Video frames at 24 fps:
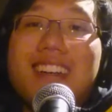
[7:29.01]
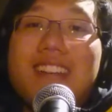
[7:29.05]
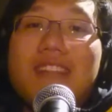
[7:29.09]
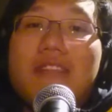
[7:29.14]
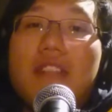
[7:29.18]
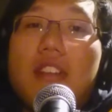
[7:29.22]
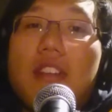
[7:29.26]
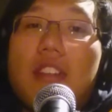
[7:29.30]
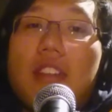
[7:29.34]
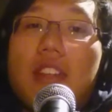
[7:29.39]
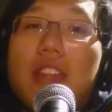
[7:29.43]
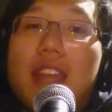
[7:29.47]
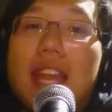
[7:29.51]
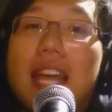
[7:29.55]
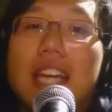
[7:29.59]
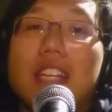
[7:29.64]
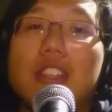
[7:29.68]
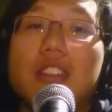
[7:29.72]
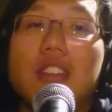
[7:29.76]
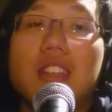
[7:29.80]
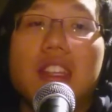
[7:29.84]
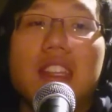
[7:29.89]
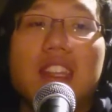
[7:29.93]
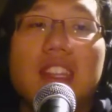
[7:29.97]
rather than
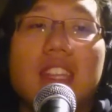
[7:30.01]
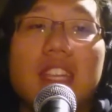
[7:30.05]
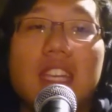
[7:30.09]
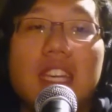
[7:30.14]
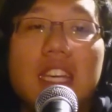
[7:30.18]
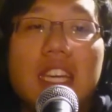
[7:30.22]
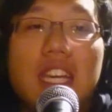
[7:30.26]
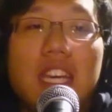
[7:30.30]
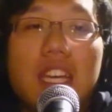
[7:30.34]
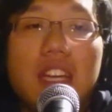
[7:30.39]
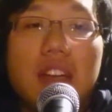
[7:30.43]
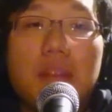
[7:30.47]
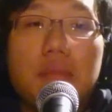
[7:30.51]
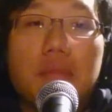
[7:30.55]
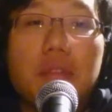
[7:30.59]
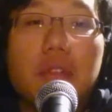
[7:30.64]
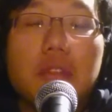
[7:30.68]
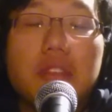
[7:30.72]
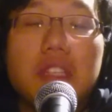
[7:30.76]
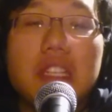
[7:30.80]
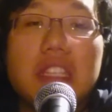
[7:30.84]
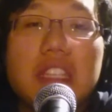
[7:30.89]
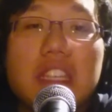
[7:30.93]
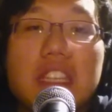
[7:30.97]
actually thinking and
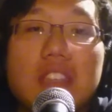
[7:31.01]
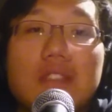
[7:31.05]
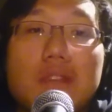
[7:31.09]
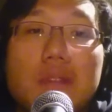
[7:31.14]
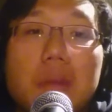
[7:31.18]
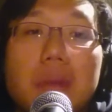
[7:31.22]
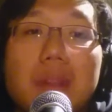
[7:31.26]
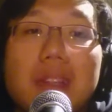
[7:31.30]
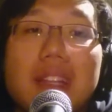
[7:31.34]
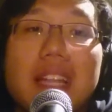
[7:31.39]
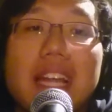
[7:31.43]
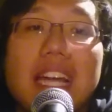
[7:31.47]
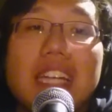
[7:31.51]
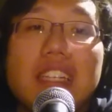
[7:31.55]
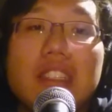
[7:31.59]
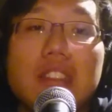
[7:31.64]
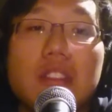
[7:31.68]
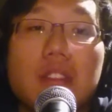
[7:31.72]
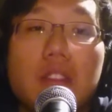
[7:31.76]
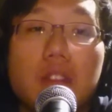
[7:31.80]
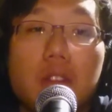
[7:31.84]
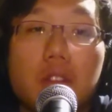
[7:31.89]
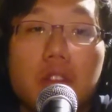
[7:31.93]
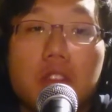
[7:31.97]
approaching things from a
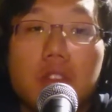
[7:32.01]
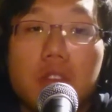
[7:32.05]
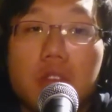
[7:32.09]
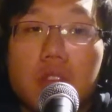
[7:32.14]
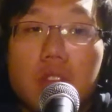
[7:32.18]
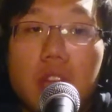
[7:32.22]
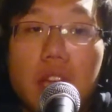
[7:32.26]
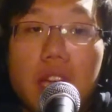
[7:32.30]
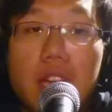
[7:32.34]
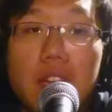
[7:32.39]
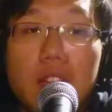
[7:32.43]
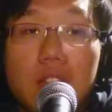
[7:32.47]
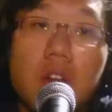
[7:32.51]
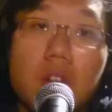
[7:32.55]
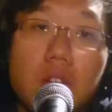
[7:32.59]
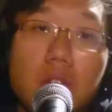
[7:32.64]
logical angle.